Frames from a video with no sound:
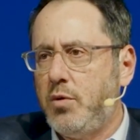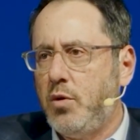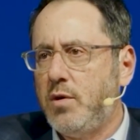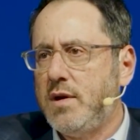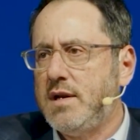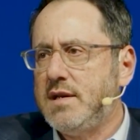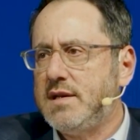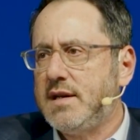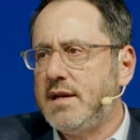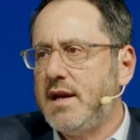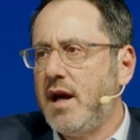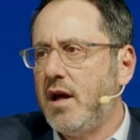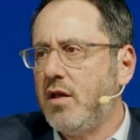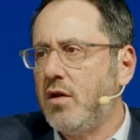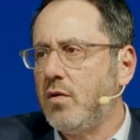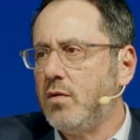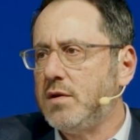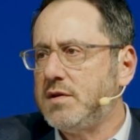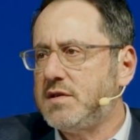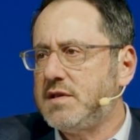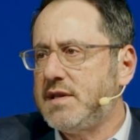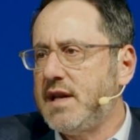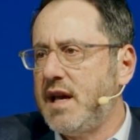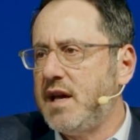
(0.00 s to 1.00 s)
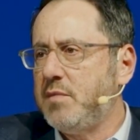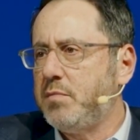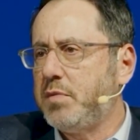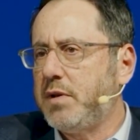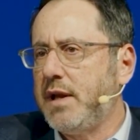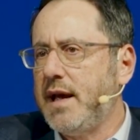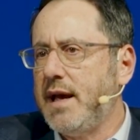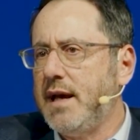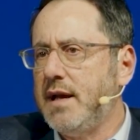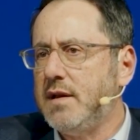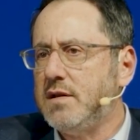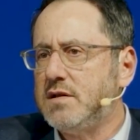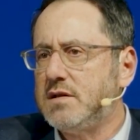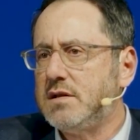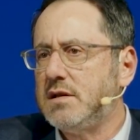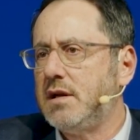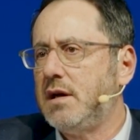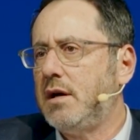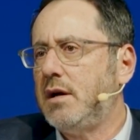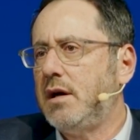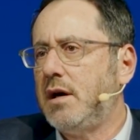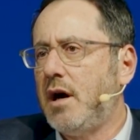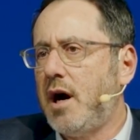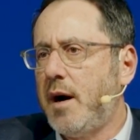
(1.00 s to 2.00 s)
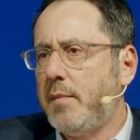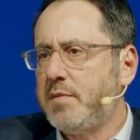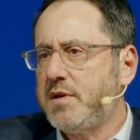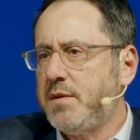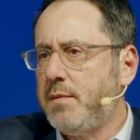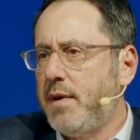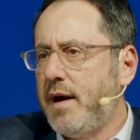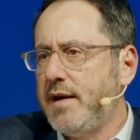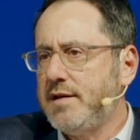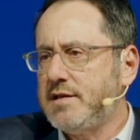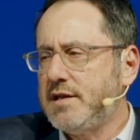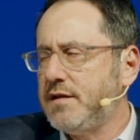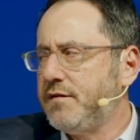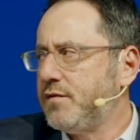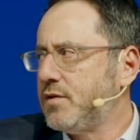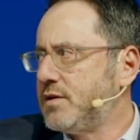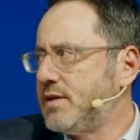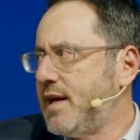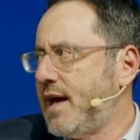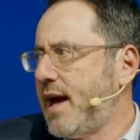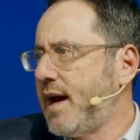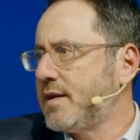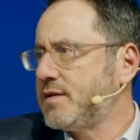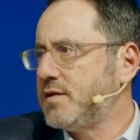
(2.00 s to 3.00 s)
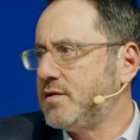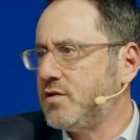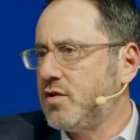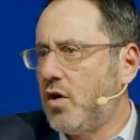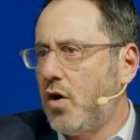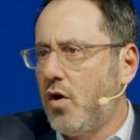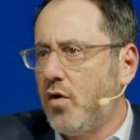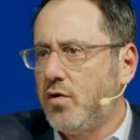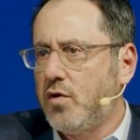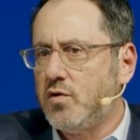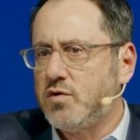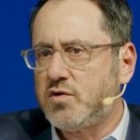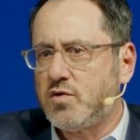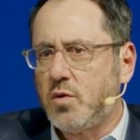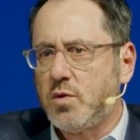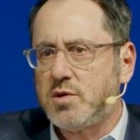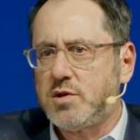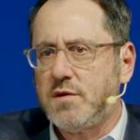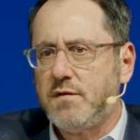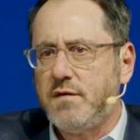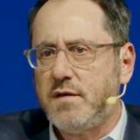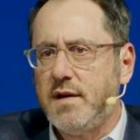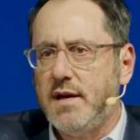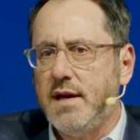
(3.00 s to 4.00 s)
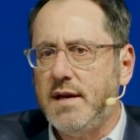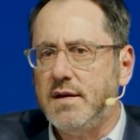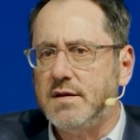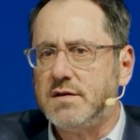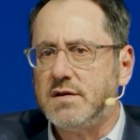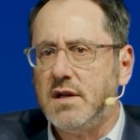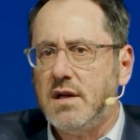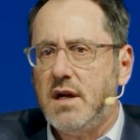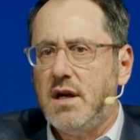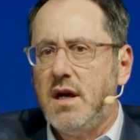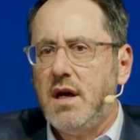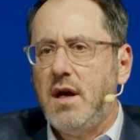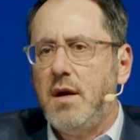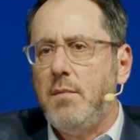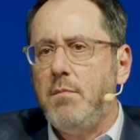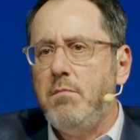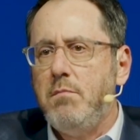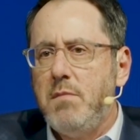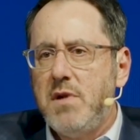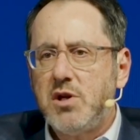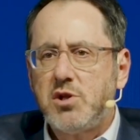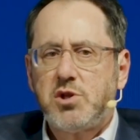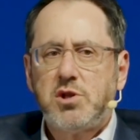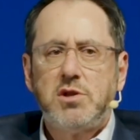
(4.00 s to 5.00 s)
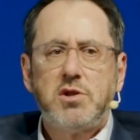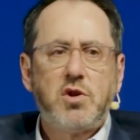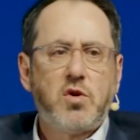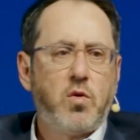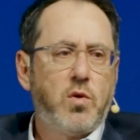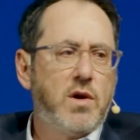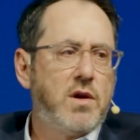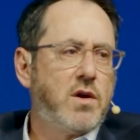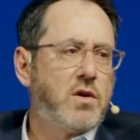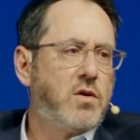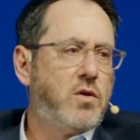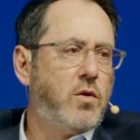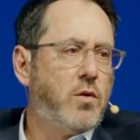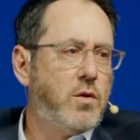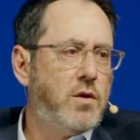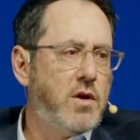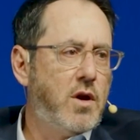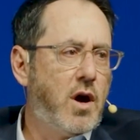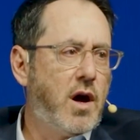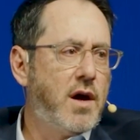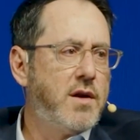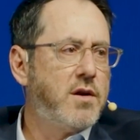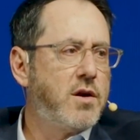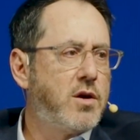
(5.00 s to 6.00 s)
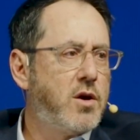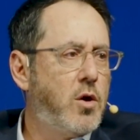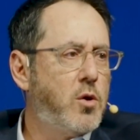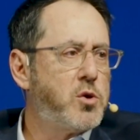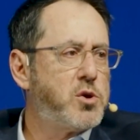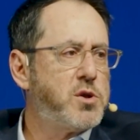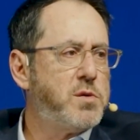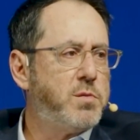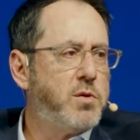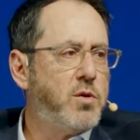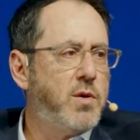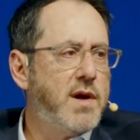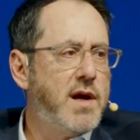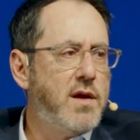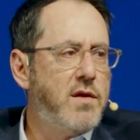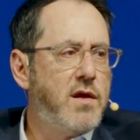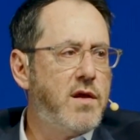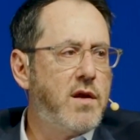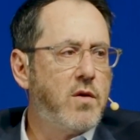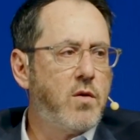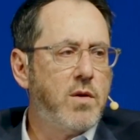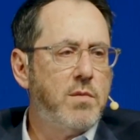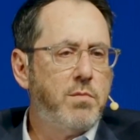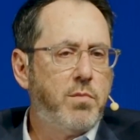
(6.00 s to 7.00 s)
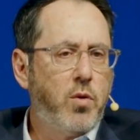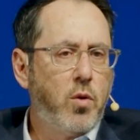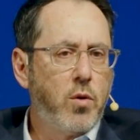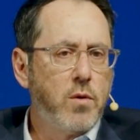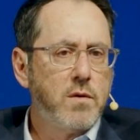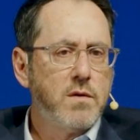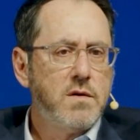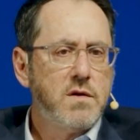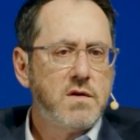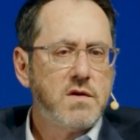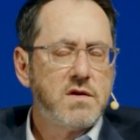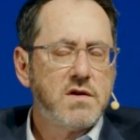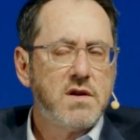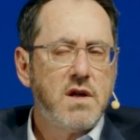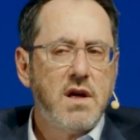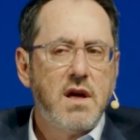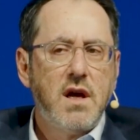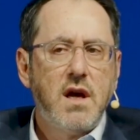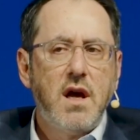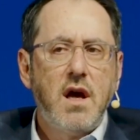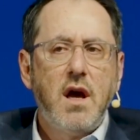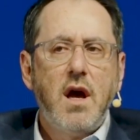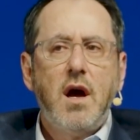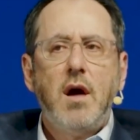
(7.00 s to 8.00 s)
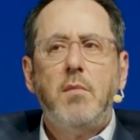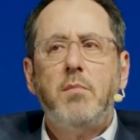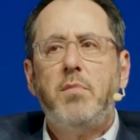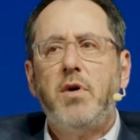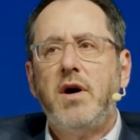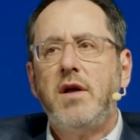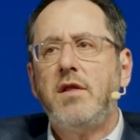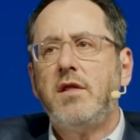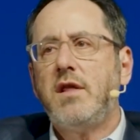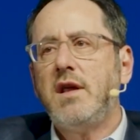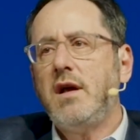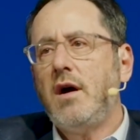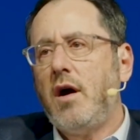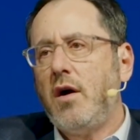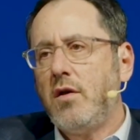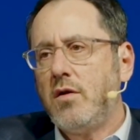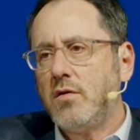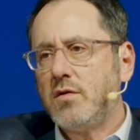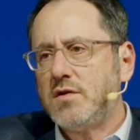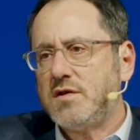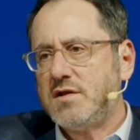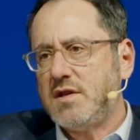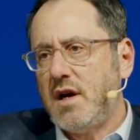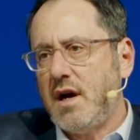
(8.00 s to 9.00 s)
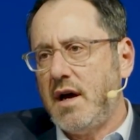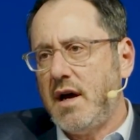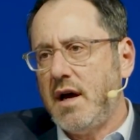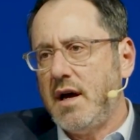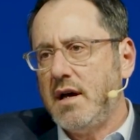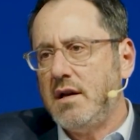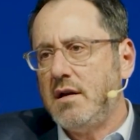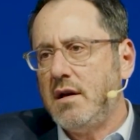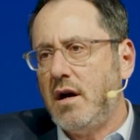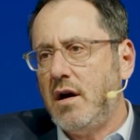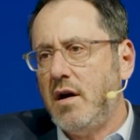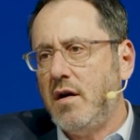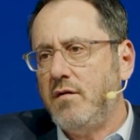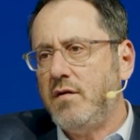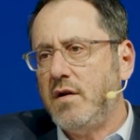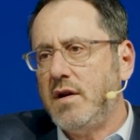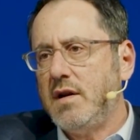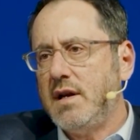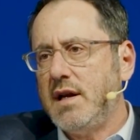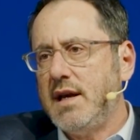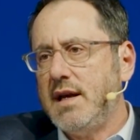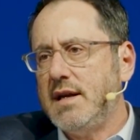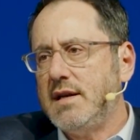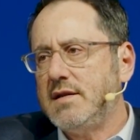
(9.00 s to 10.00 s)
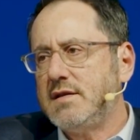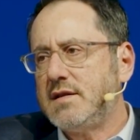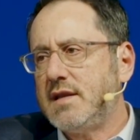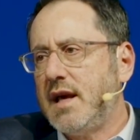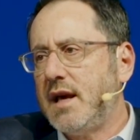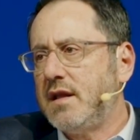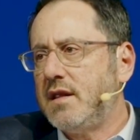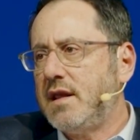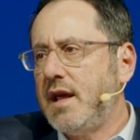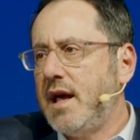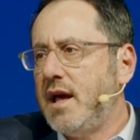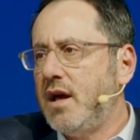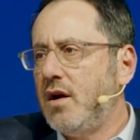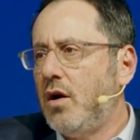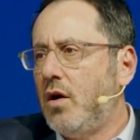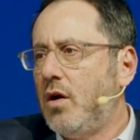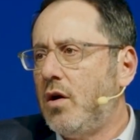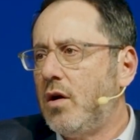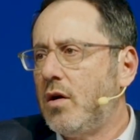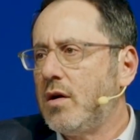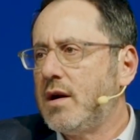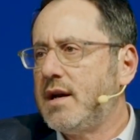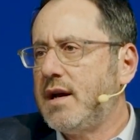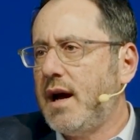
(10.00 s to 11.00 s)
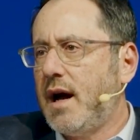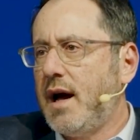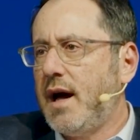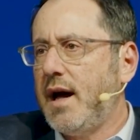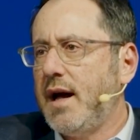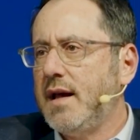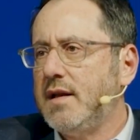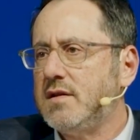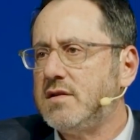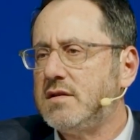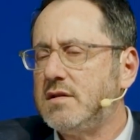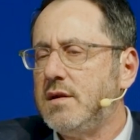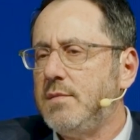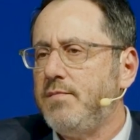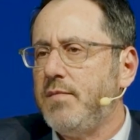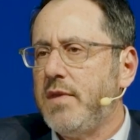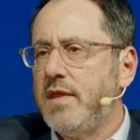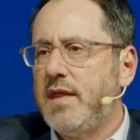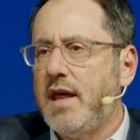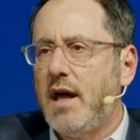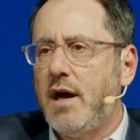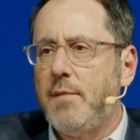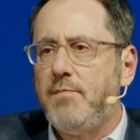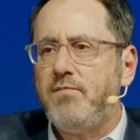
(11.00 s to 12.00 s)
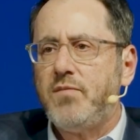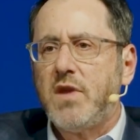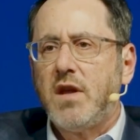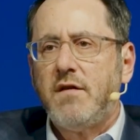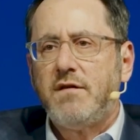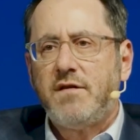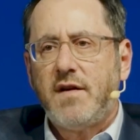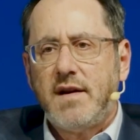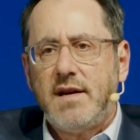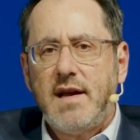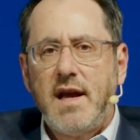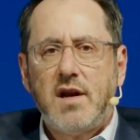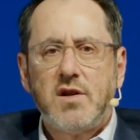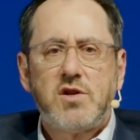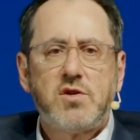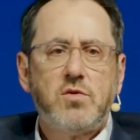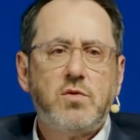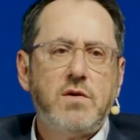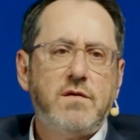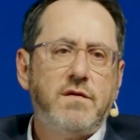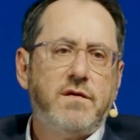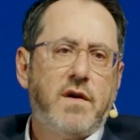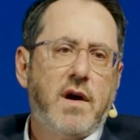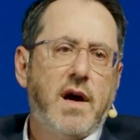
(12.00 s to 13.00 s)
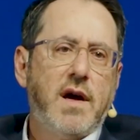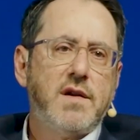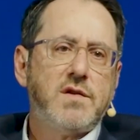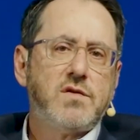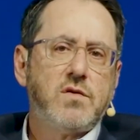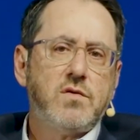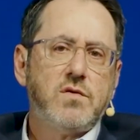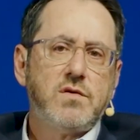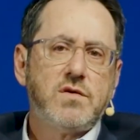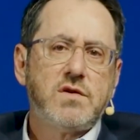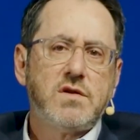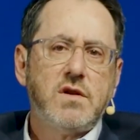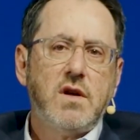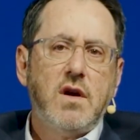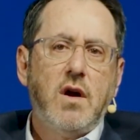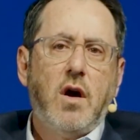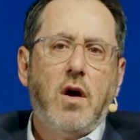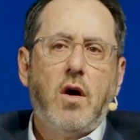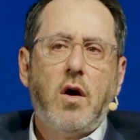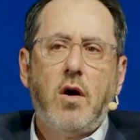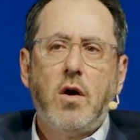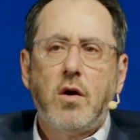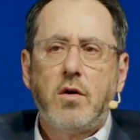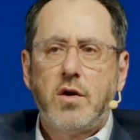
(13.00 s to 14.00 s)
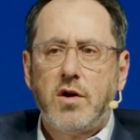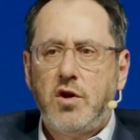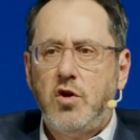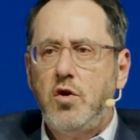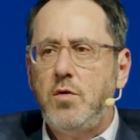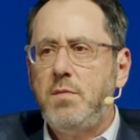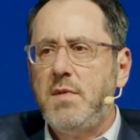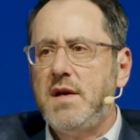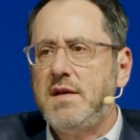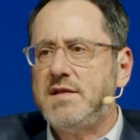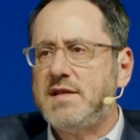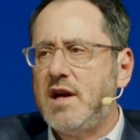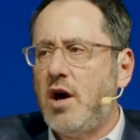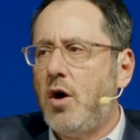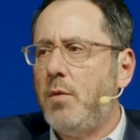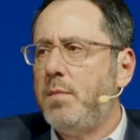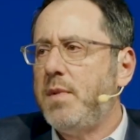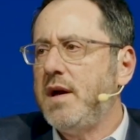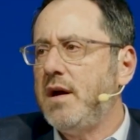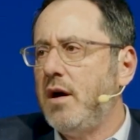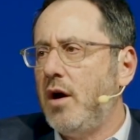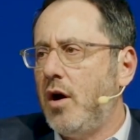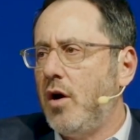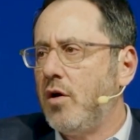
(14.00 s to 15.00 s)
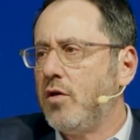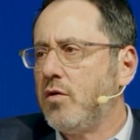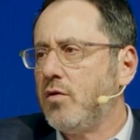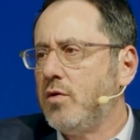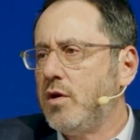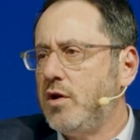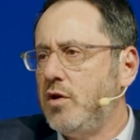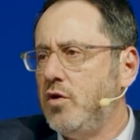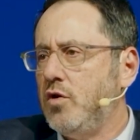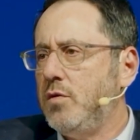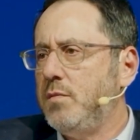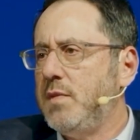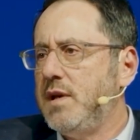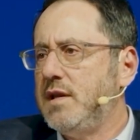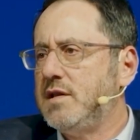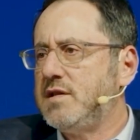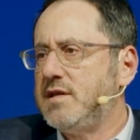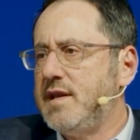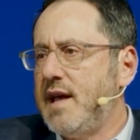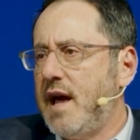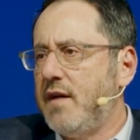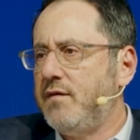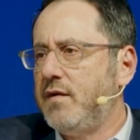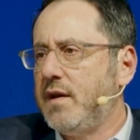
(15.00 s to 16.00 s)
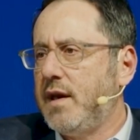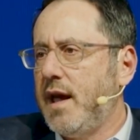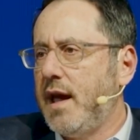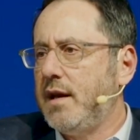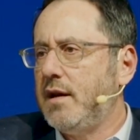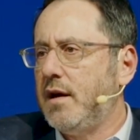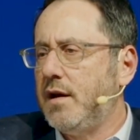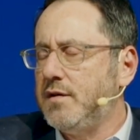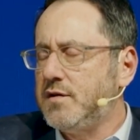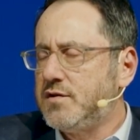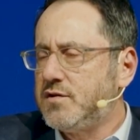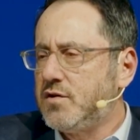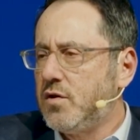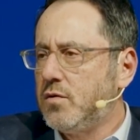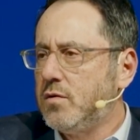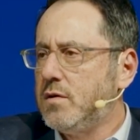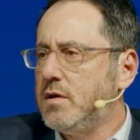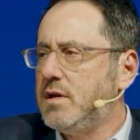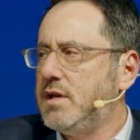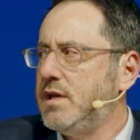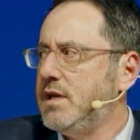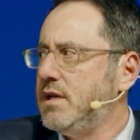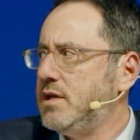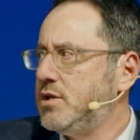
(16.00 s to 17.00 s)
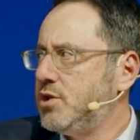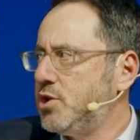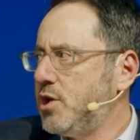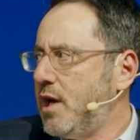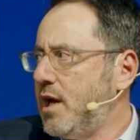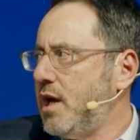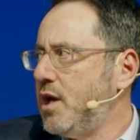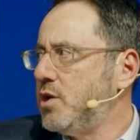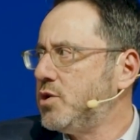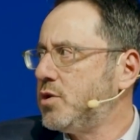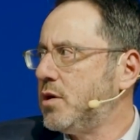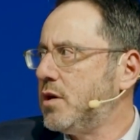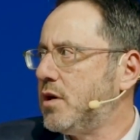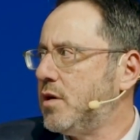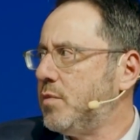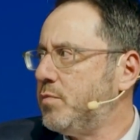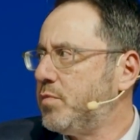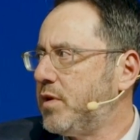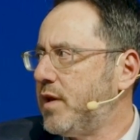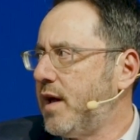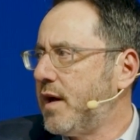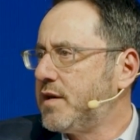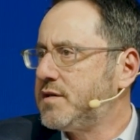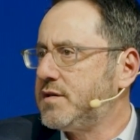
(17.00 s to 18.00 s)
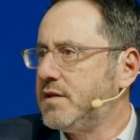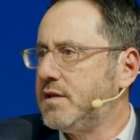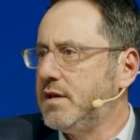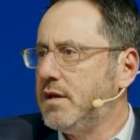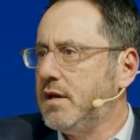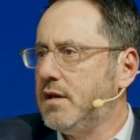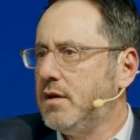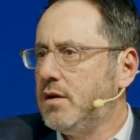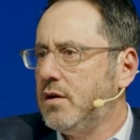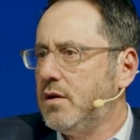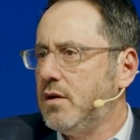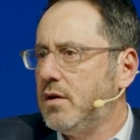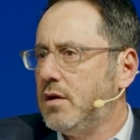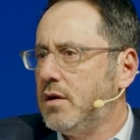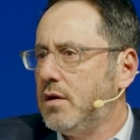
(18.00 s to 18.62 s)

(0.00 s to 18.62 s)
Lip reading: putting together estate plans, optimizing for taxes, all those sorts of things, mission critical, non-negotiable in their importance. But the other side of it is that they are guides, that financial advisors are humans helping other humans navigate uncertainty, change, and complexity.